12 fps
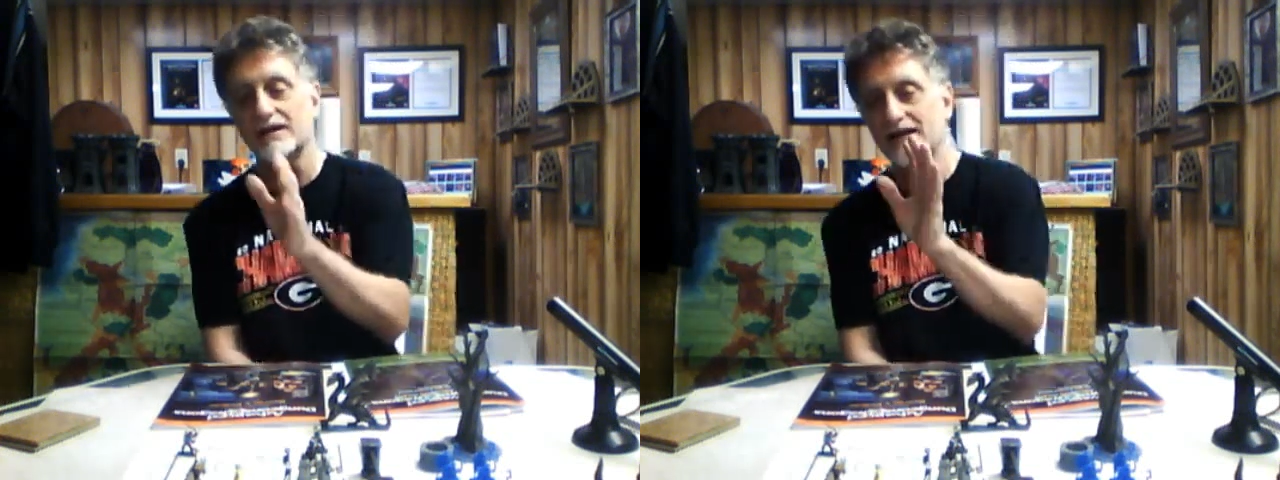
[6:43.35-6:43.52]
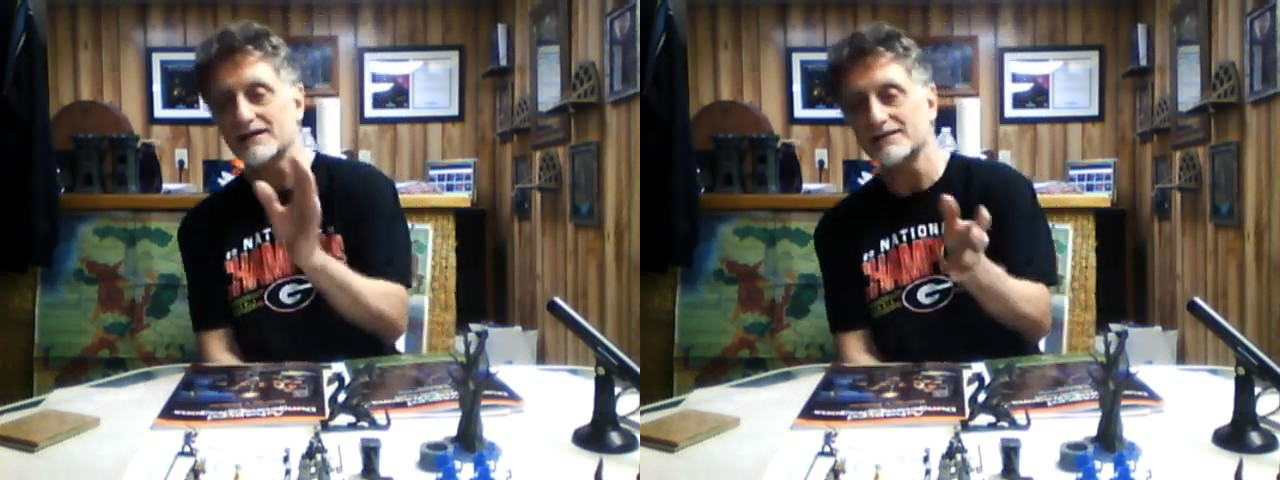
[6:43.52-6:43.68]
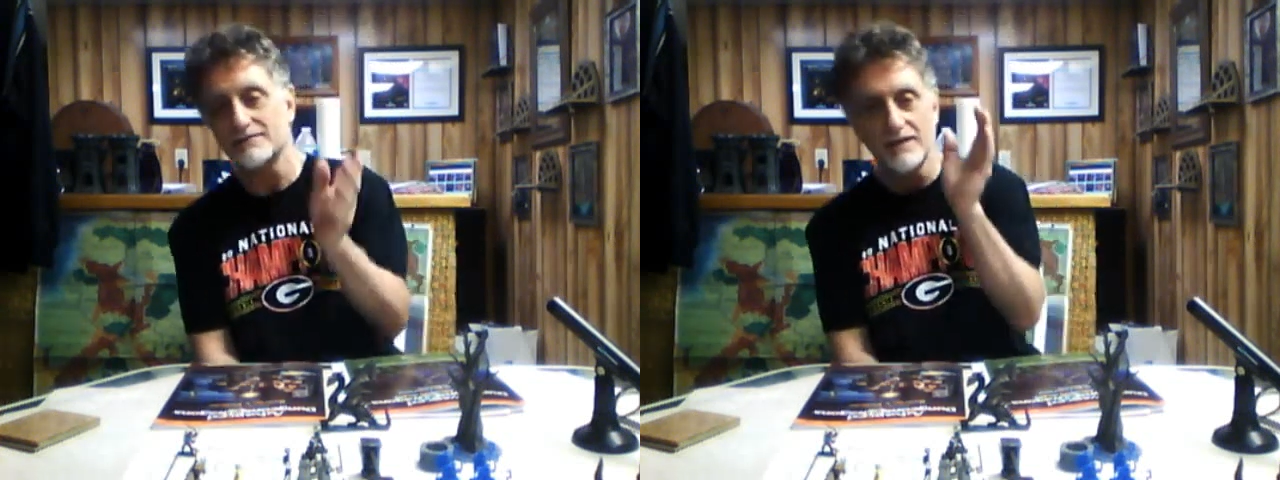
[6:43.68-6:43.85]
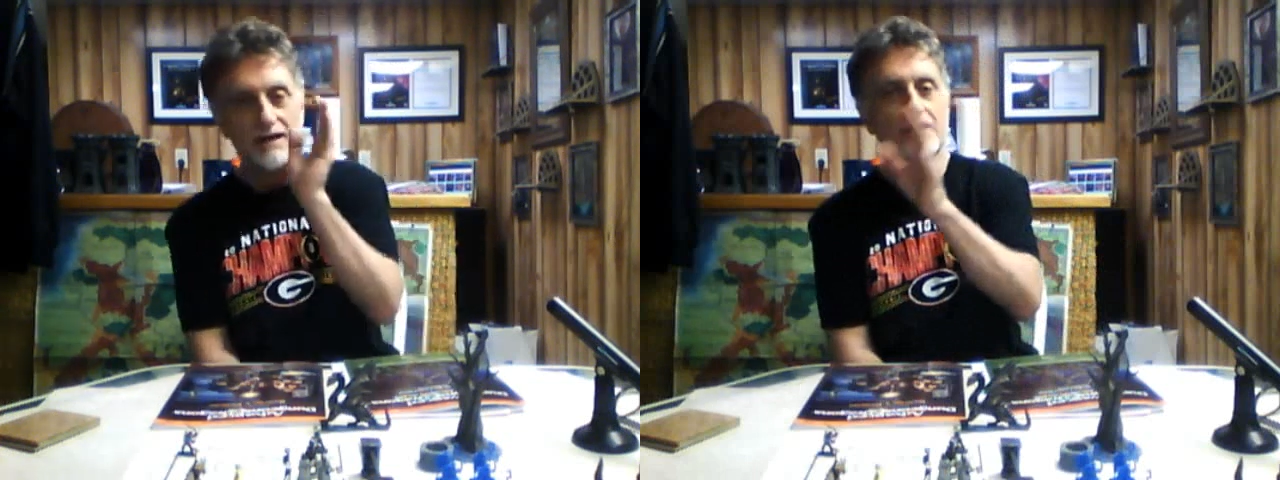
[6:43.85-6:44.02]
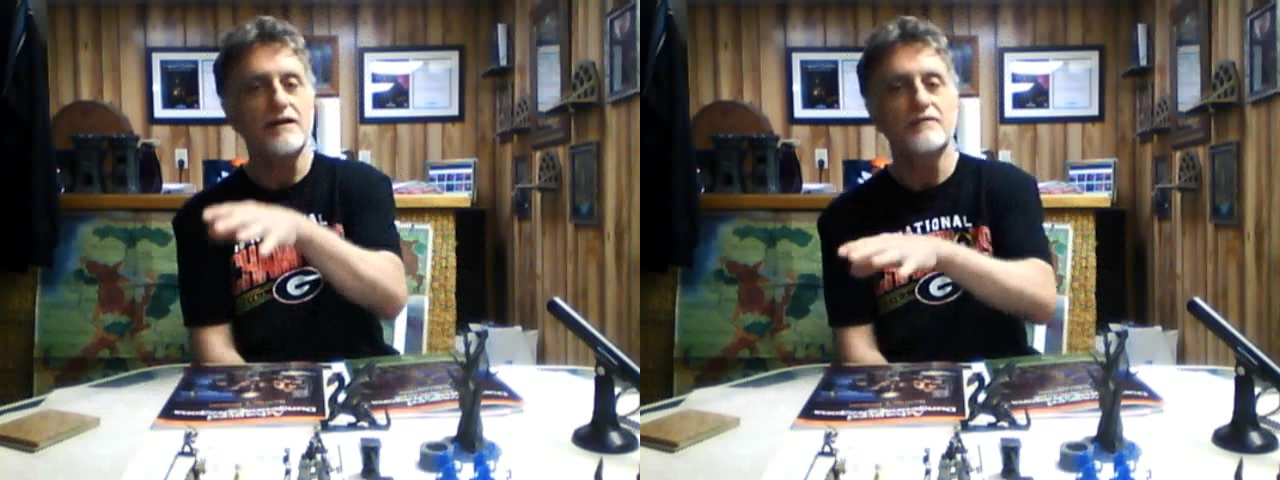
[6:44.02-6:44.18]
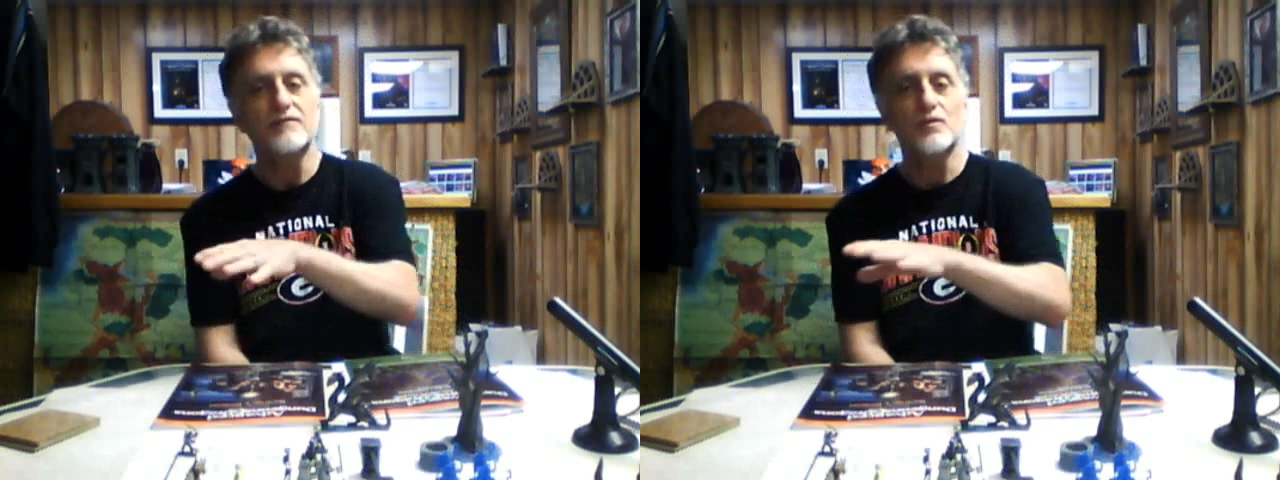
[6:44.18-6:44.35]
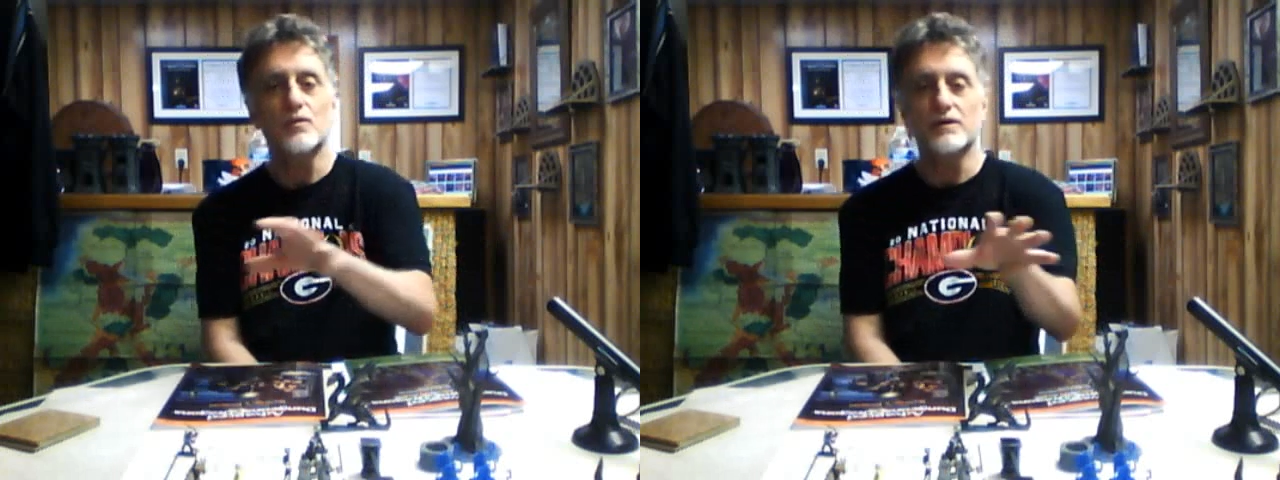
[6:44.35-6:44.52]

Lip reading: And like I said, if you